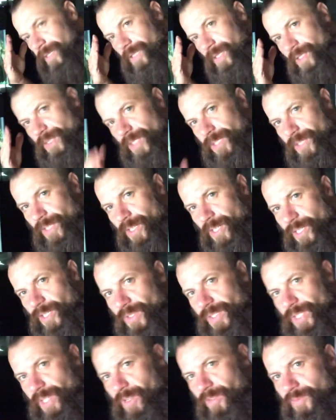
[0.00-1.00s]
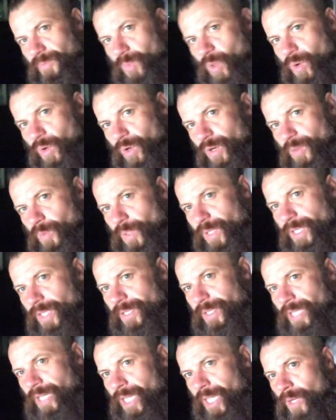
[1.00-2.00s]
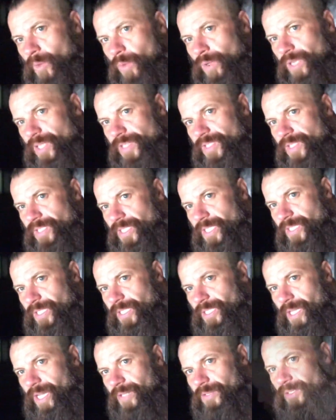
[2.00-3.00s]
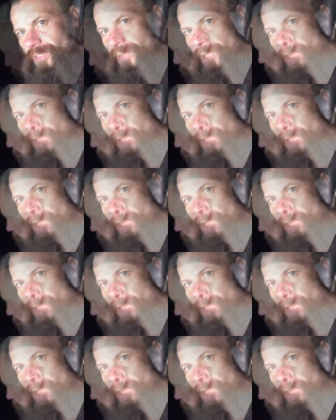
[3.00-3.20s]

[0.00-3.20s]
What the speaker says: concern yourself more with what is needed on